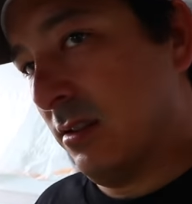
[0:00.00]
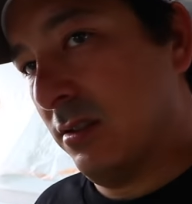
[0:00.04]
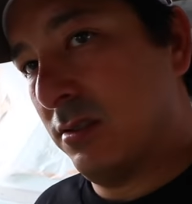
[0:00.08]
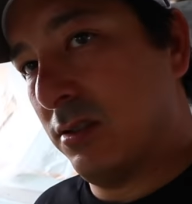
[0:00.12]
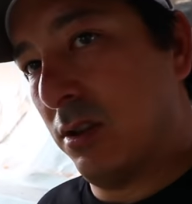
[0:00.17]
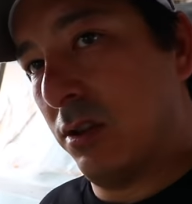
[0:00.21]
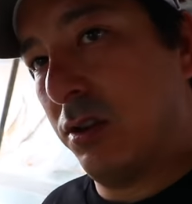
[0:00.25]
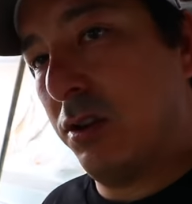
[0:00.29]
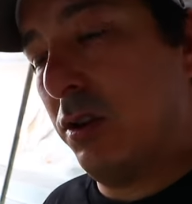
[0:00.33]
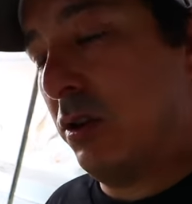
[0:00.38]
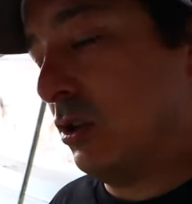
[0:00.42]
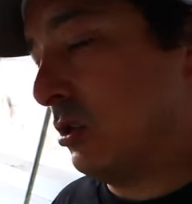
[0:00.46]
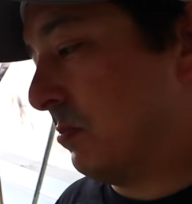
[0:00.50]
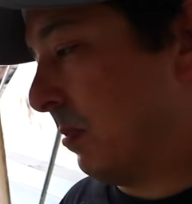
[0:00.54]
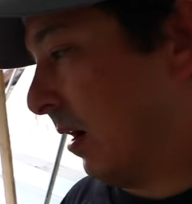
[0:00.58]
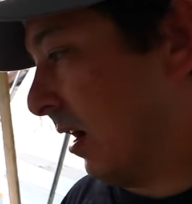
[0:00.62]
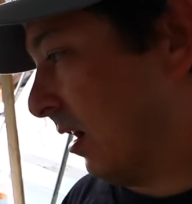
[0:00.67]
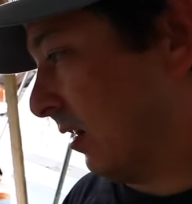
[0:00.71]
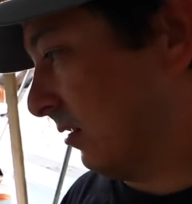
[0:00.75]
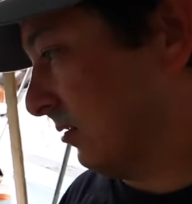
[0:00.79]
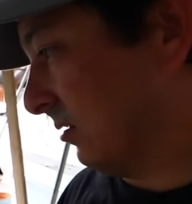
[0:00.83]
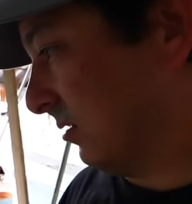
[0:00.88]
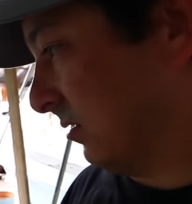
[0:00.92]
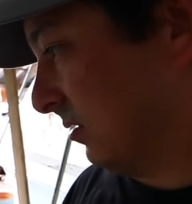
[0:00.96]
So, huge
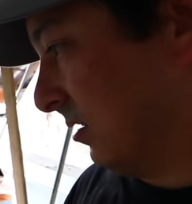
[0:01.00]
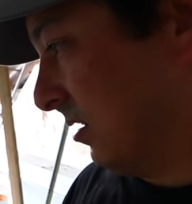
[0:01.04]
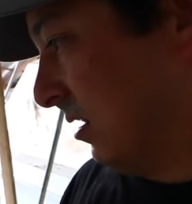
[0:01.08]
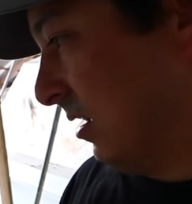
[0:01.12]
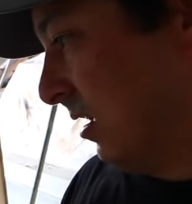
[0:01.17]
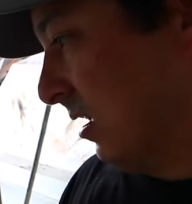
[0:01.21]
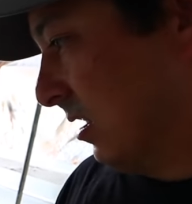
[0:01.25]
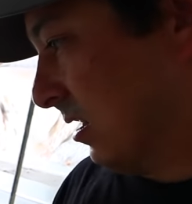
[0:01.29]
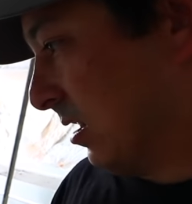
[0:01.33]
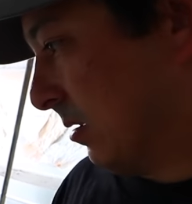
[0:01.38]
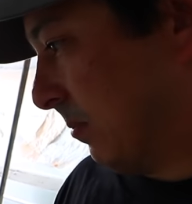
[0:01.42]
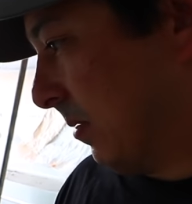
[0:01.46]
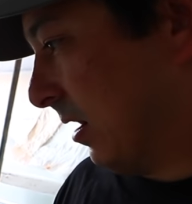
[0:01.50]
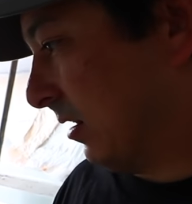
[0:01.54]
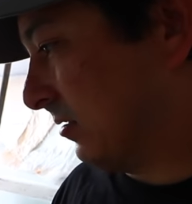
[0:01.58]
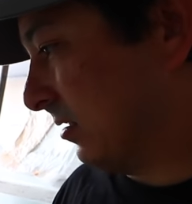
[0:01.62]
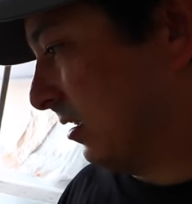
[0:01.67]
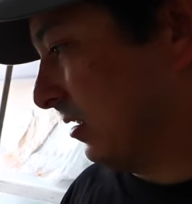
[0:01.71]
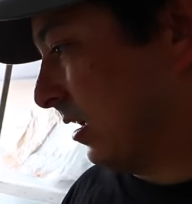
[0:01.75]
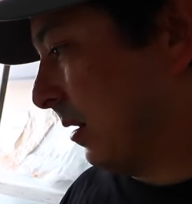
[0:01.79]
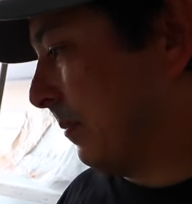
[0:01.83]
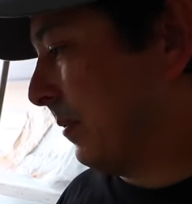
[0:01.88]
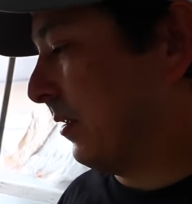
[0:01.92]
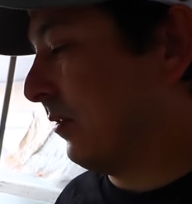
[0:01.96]
box. The box
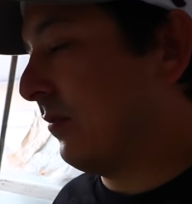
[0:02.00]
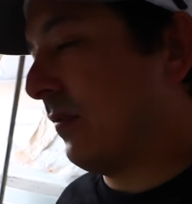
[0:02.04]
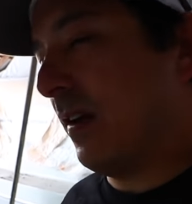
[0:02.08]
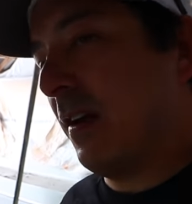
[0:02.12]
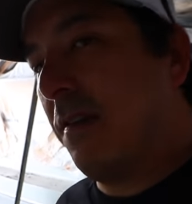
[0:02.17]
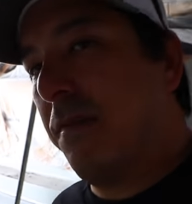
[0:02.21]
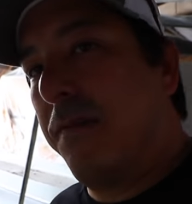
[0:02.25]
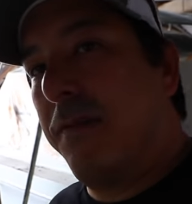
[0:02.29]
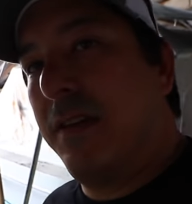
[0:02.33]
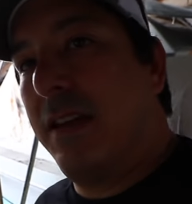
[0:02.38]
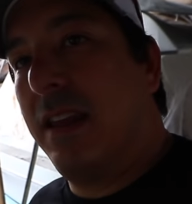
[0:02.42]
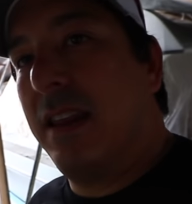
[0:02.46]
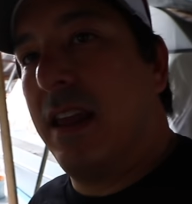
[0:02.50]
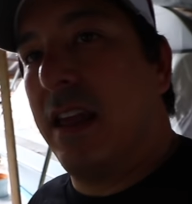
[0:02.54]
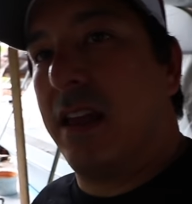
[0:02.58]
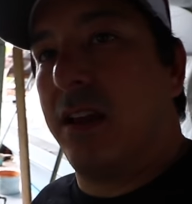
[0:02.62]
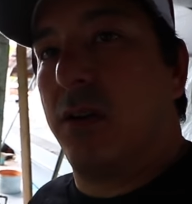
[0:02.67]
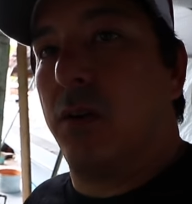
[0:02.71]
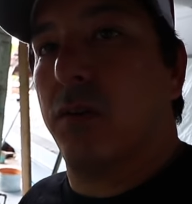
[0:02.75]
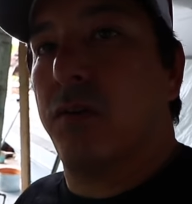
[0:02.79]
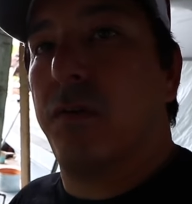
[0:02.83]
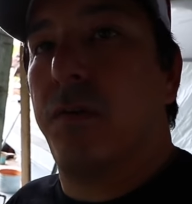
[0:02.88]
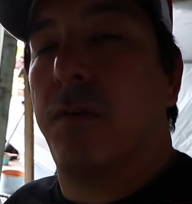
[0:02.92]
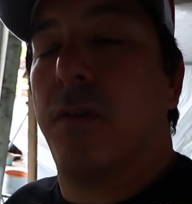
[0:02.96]
on top is 5 feet, and
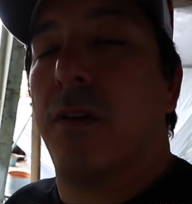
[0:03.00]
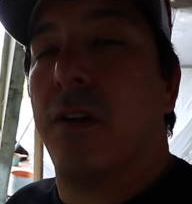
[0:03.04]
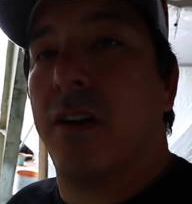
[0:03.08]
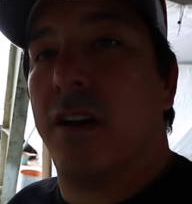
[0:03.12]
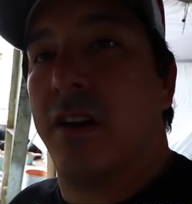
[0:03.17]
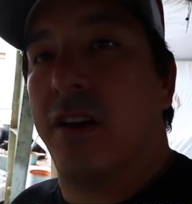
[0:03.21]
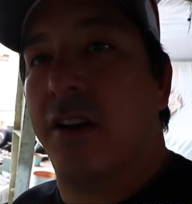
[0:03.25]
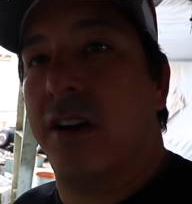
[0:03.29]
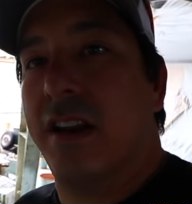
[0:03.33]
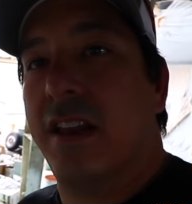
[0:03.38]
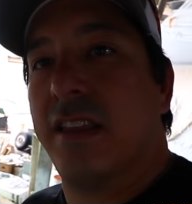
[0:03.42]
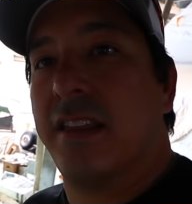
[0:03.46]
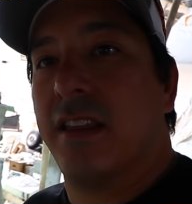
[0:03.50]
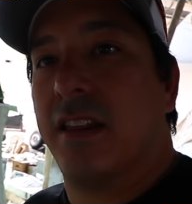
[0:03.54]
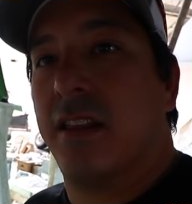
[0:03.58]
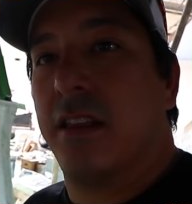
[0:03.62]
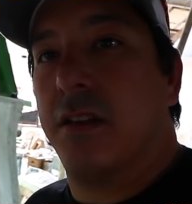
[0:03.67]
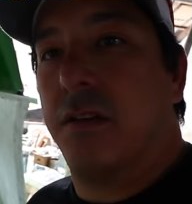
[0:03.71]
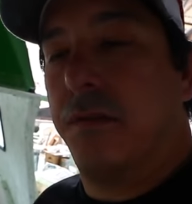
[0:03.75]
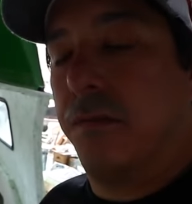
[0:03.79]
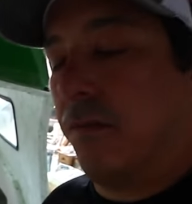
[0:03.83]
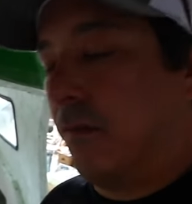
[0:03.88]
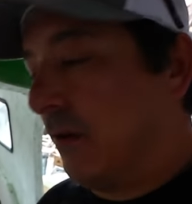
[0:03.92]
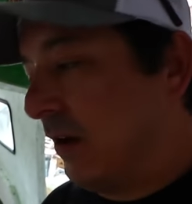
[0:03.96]
it goes forward underneath
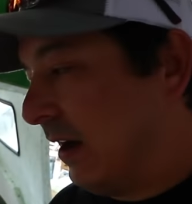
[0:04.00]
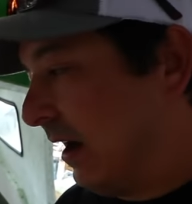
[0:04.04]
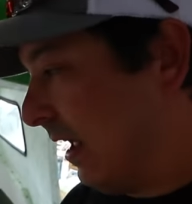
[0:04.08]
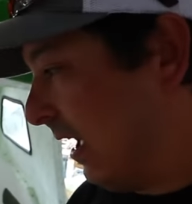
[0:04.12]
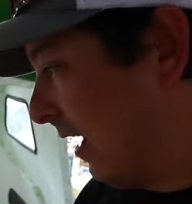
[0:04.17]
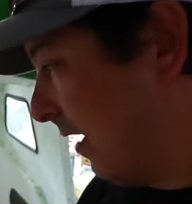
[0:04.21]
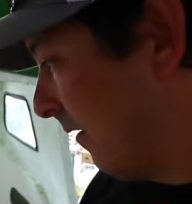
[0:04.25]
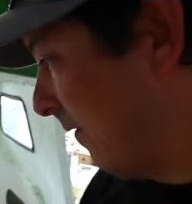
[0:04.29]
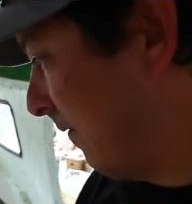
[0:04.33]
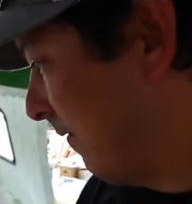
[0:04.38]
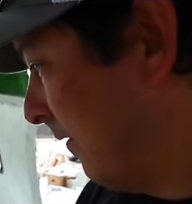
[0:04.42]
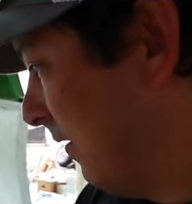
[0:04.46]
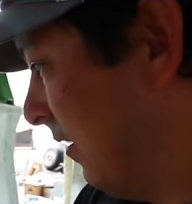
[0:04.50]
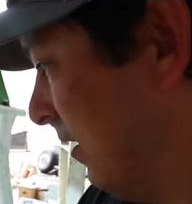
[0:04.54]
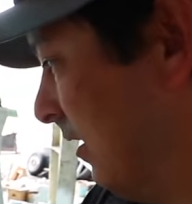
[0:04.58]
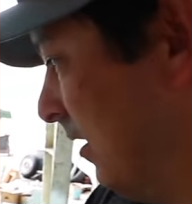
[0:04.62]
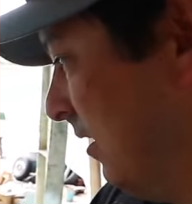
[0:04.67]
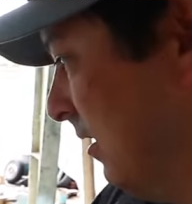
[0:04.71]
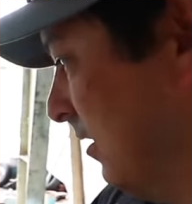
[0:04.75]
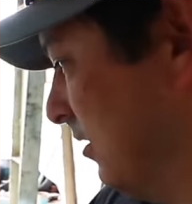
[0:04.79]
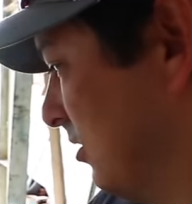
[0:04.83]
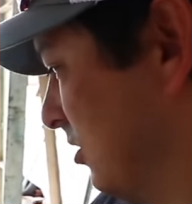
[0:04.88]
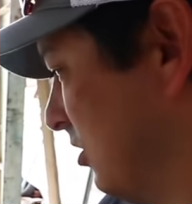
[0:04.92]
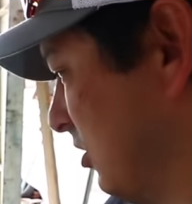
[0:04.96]
another 4.5,
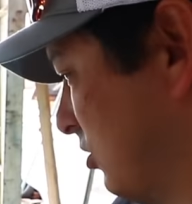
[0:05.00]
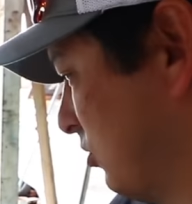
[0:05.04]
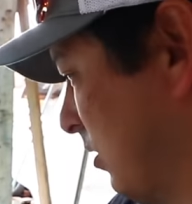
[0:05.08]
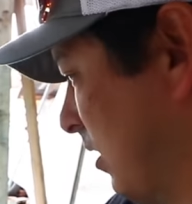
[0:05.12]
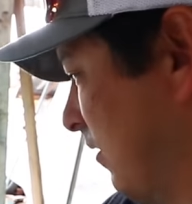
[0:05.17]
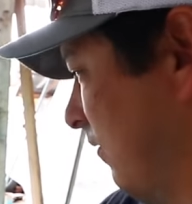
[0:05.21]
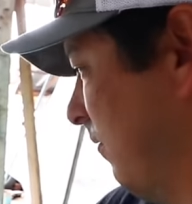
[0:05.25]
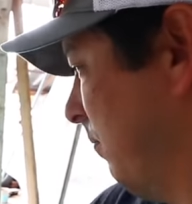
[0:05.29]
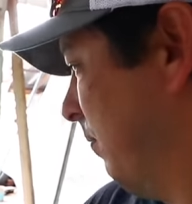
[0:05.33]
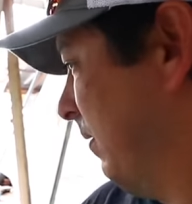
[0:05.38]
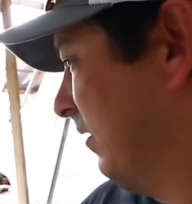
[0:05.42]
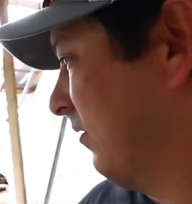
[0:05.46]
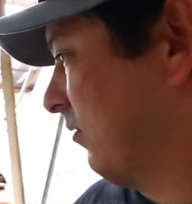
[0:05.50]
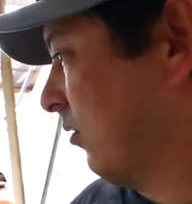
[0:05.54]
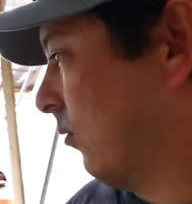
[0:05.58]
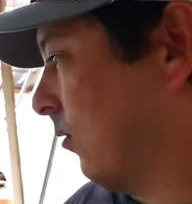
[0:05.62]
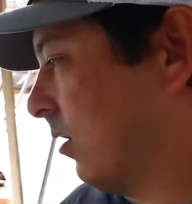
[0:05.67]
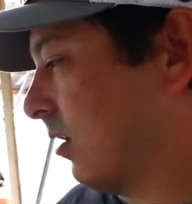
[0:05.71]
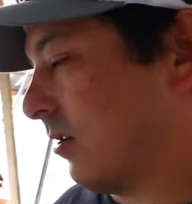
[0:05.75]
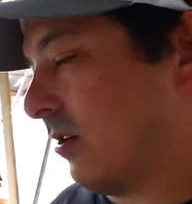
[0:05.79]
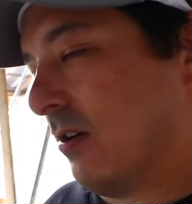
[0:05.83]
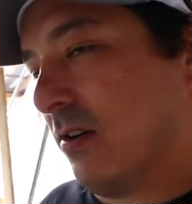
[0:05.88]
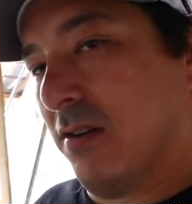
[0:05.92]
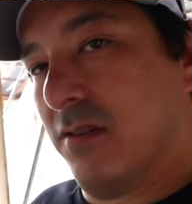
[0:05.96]
just so I have a place to
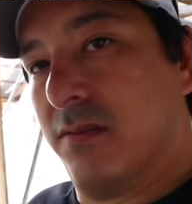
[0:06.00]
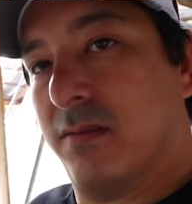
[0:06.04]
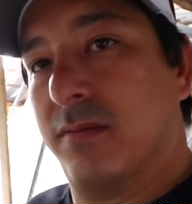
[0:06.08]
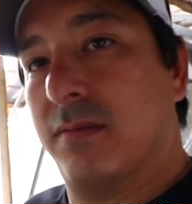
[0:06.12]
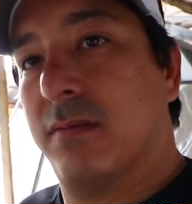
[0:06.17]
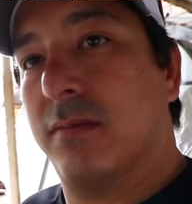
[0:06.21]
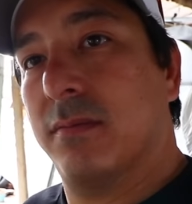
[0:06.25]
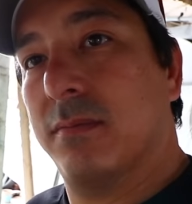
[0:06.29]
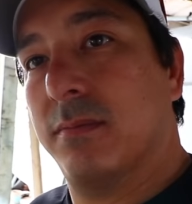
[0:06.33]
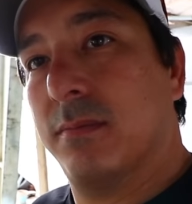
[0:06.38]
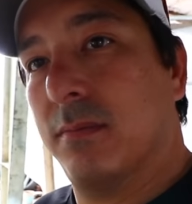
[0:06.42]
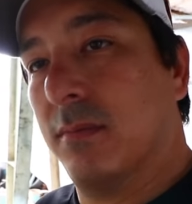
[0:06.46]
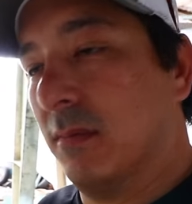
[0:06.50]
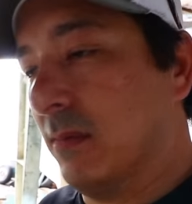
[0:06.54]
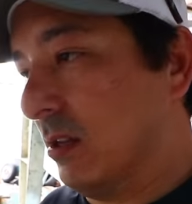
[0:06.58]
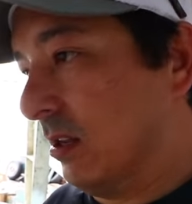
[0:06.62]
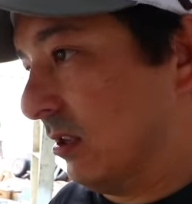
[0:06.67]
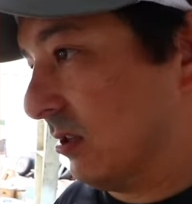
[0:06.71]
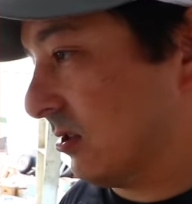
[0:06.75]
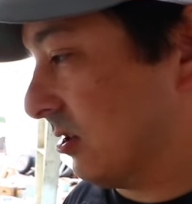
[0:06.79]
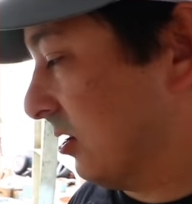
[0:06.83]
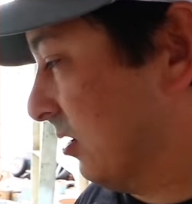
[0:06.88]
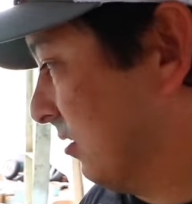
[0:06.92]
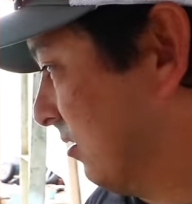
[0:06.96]
walk around.
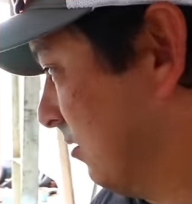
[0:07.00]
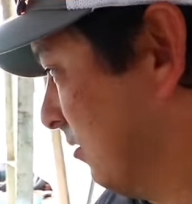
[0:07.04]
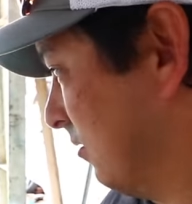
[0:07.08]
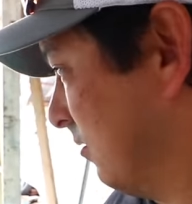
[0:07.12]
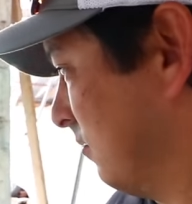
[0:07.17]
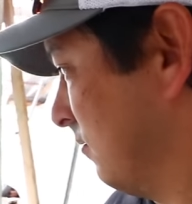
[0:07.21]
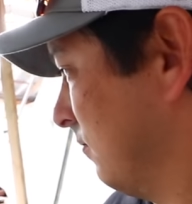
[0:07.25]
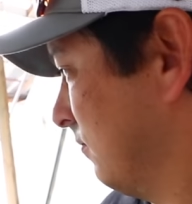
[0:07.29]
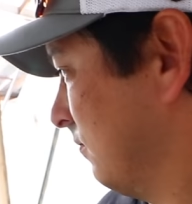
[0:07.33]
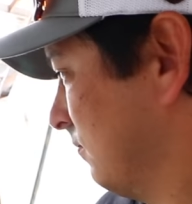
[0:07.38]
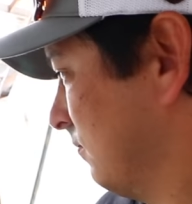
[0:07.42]
That's good though.